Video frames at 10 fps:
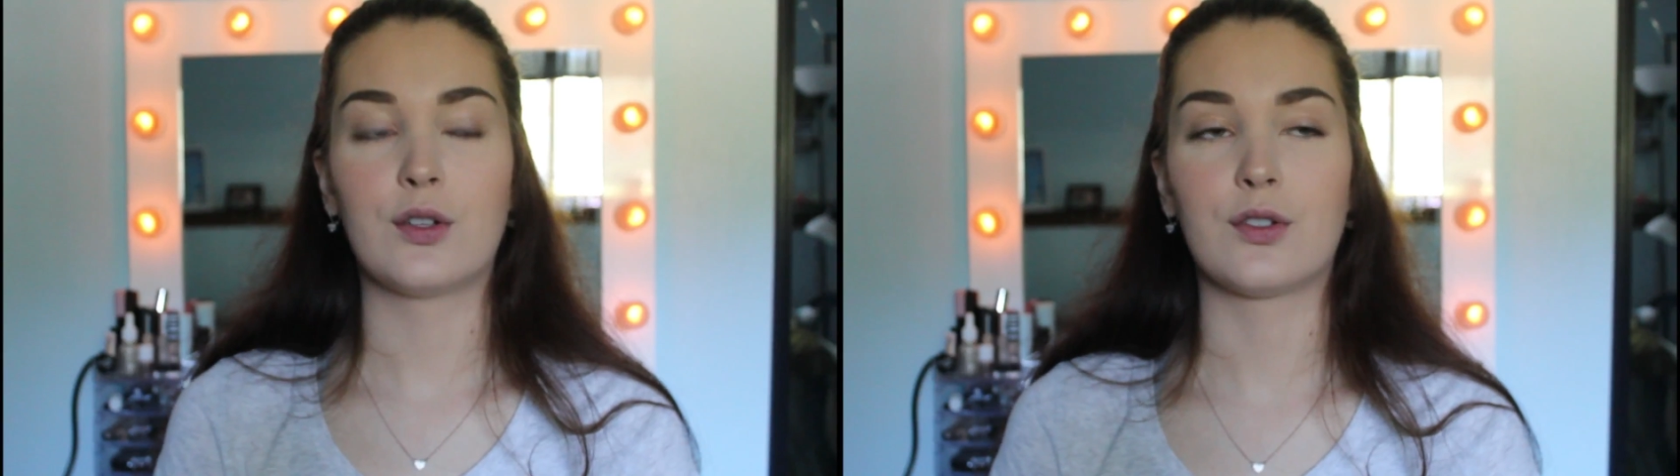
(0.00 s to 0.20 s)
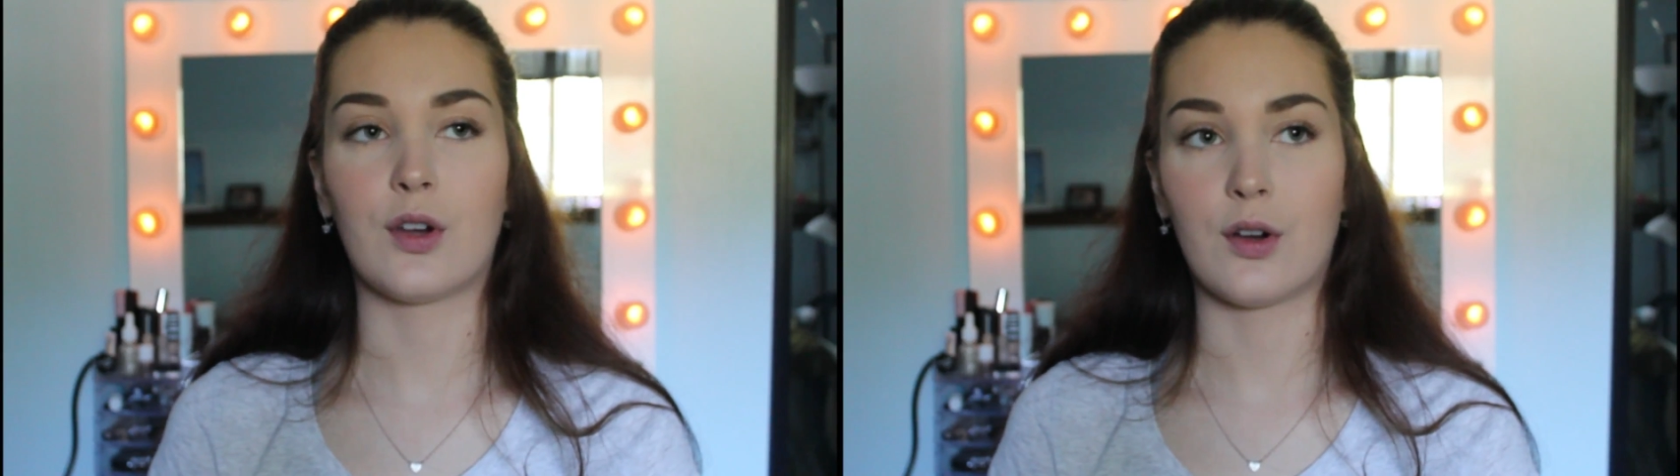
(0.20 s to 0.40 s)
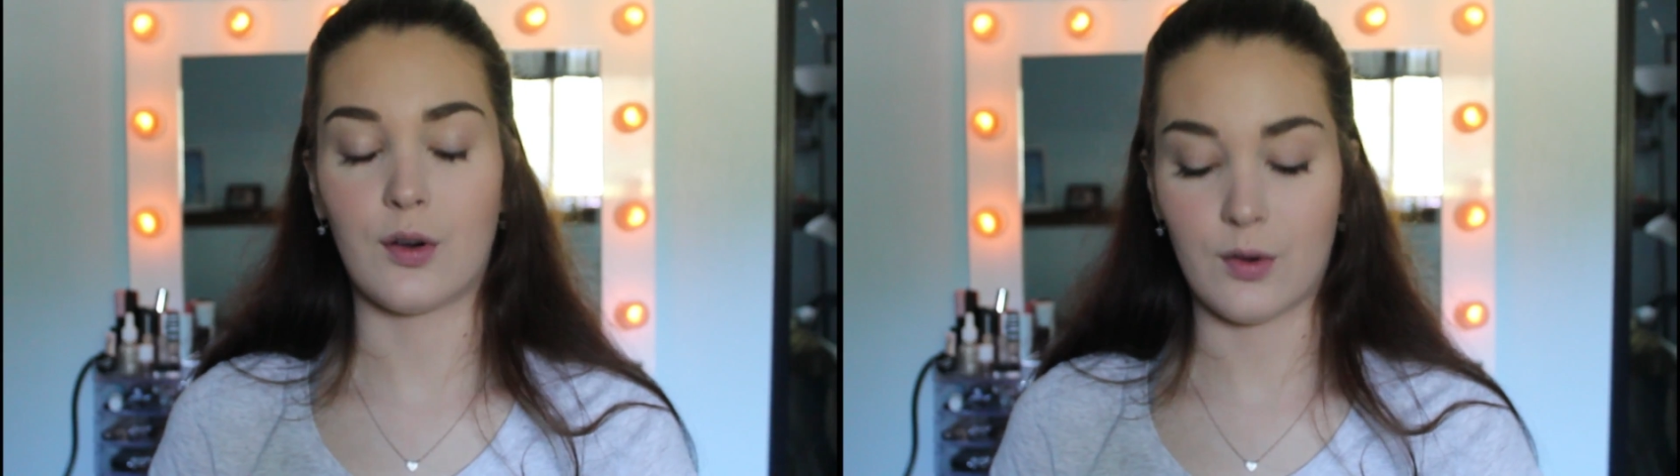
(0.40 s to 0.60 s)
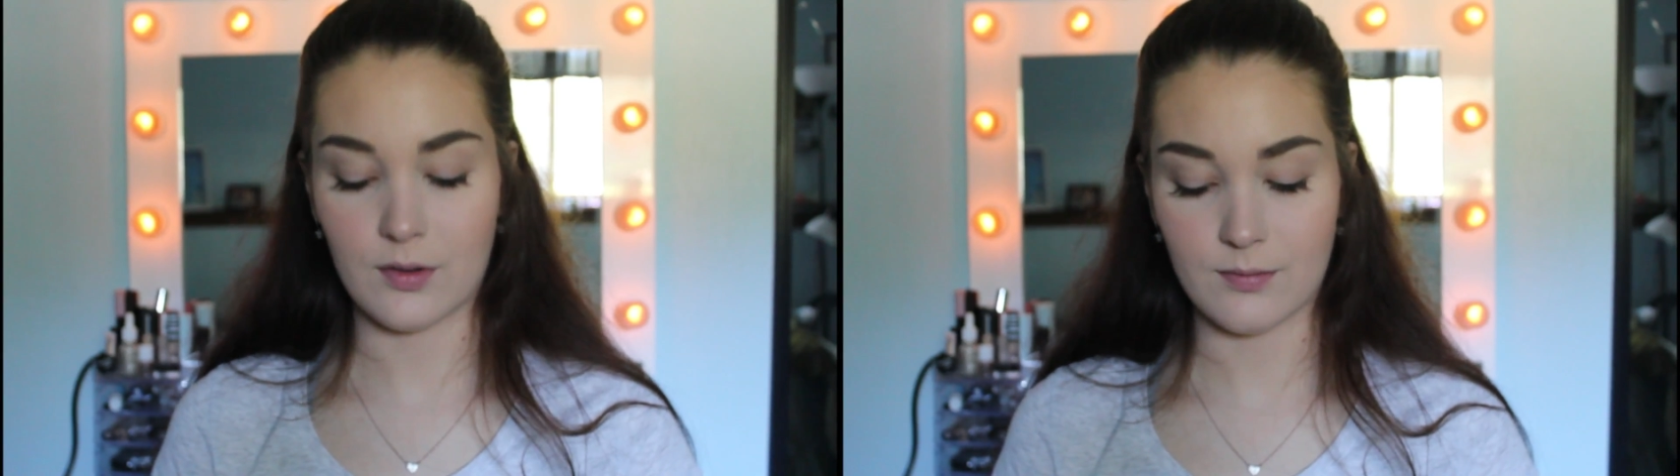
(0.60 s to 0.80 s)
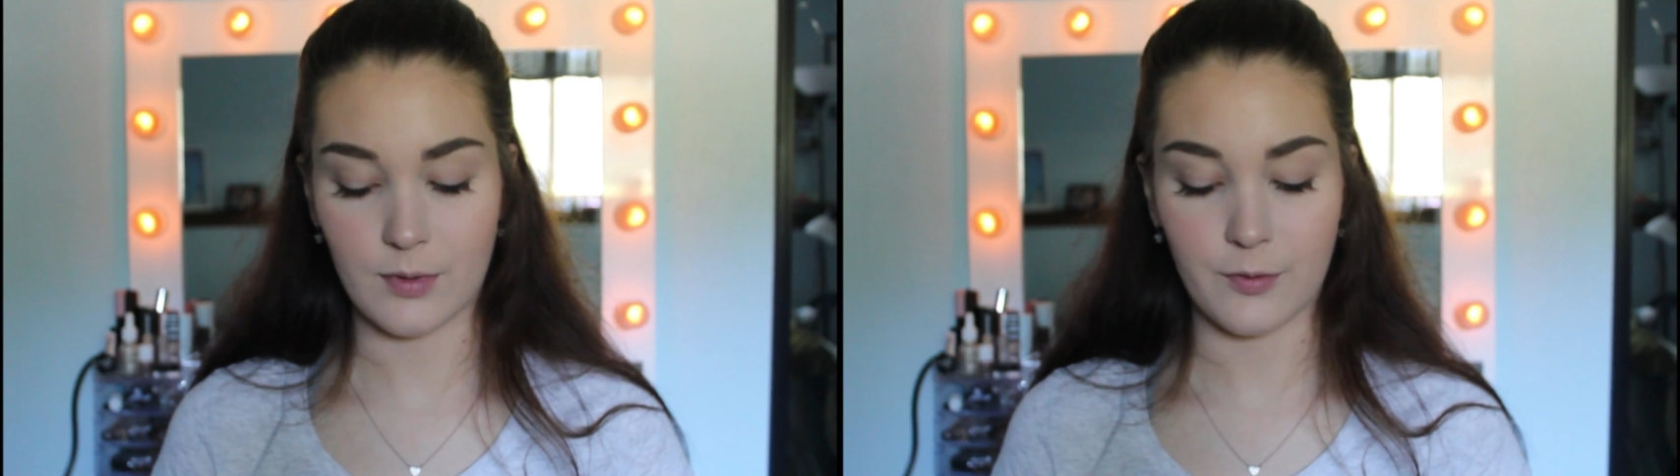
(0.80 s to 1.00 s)

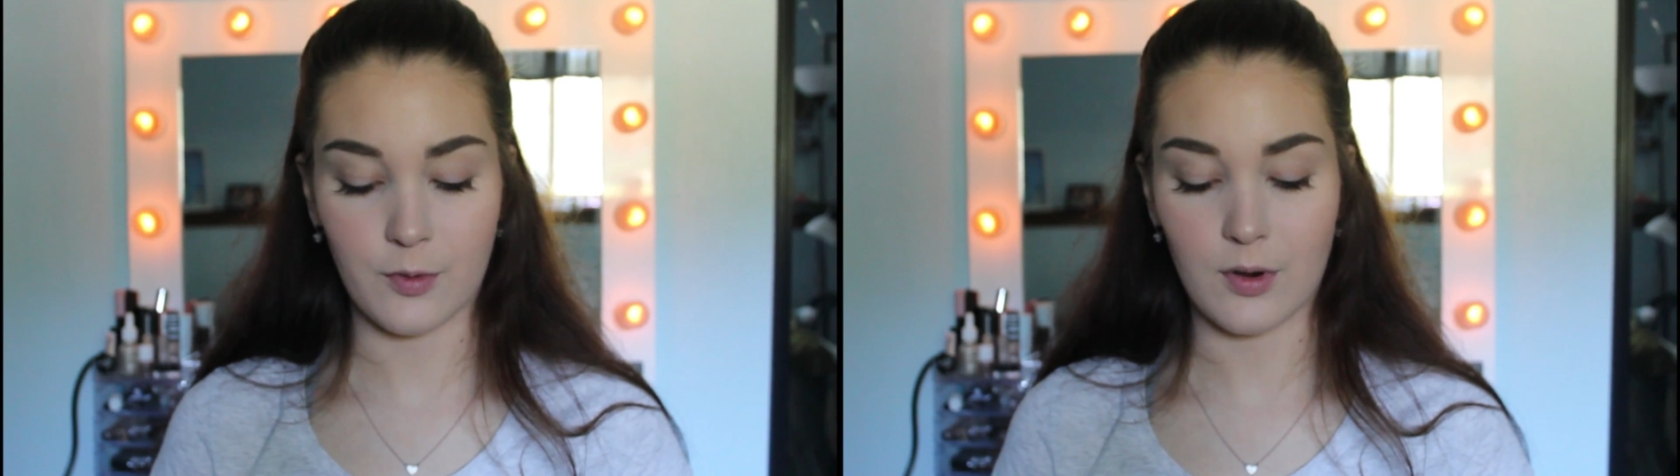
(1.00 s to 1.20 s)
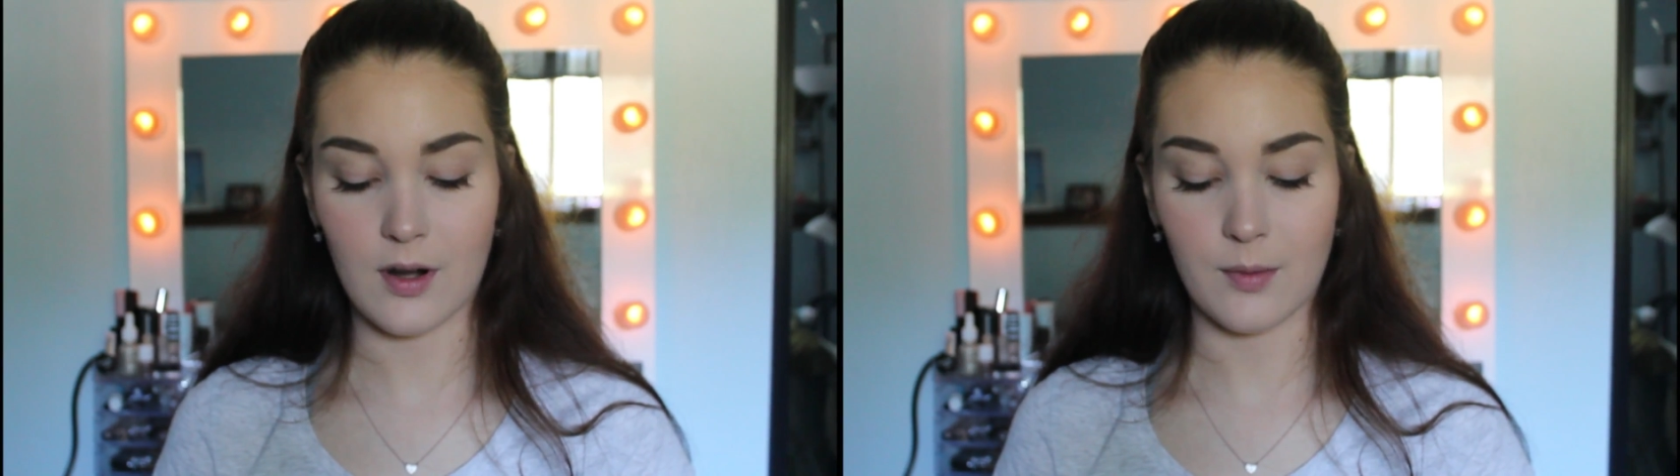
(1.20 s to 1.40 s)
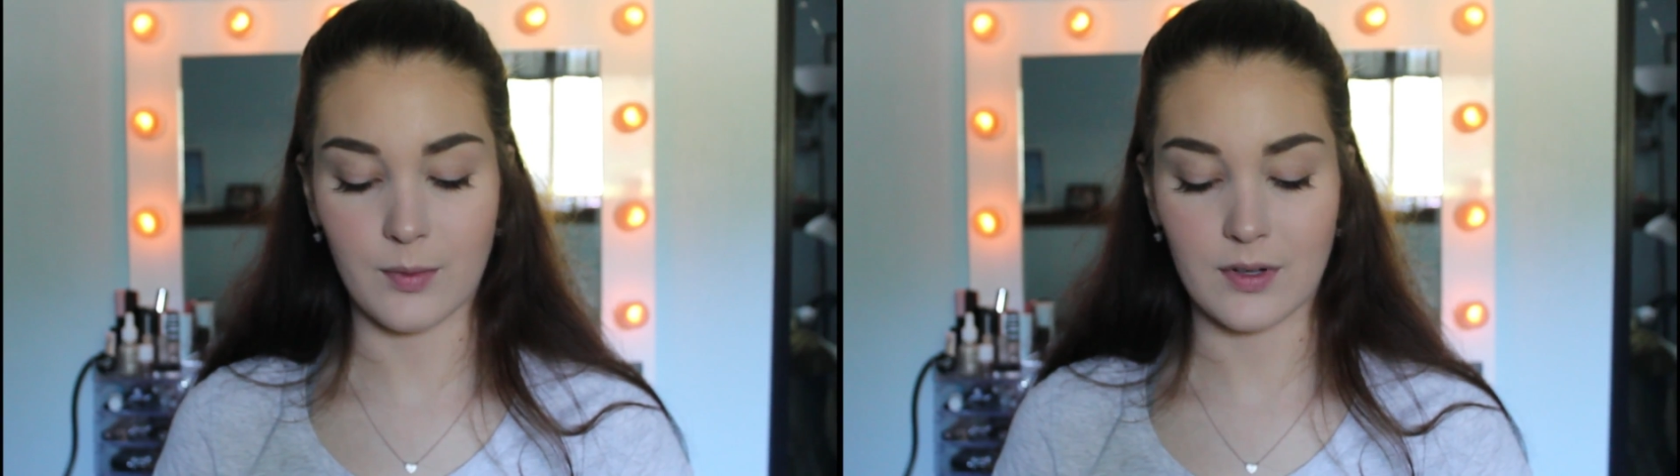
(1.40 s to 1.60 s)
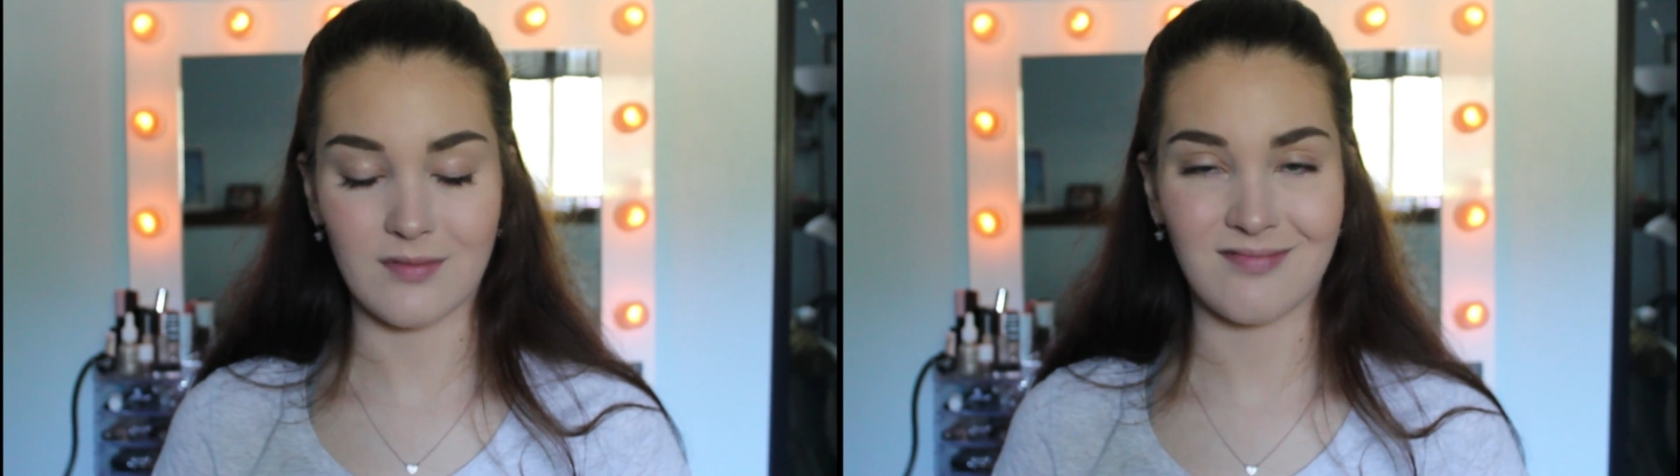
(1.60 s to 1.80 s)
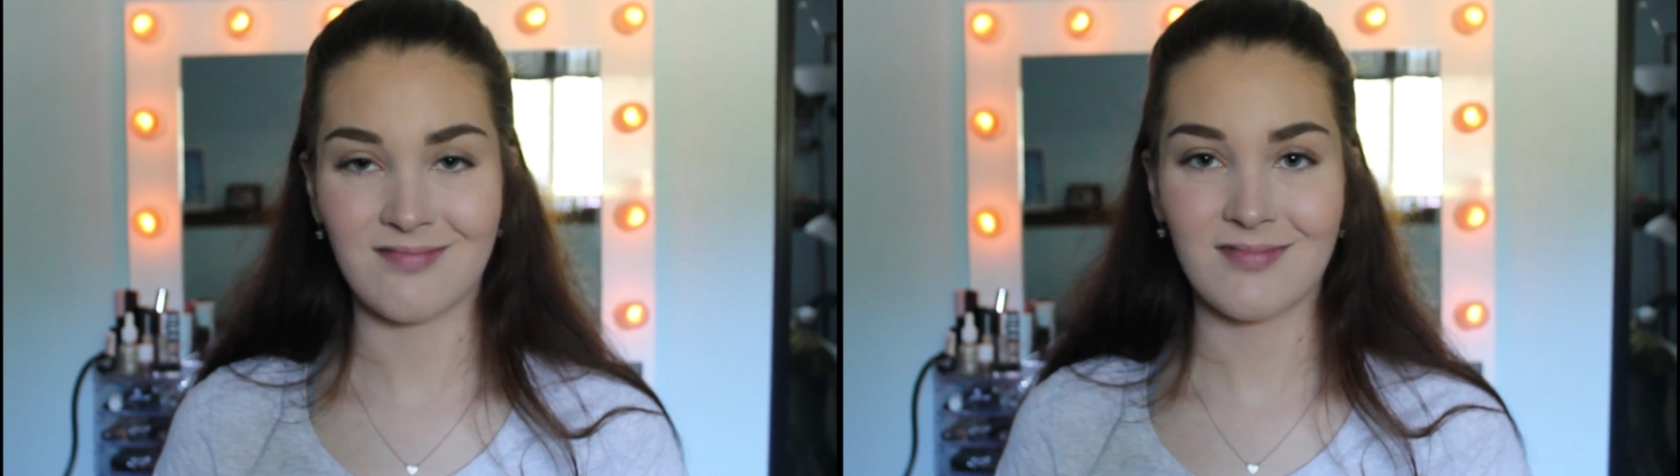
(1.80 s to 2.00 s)
So before I would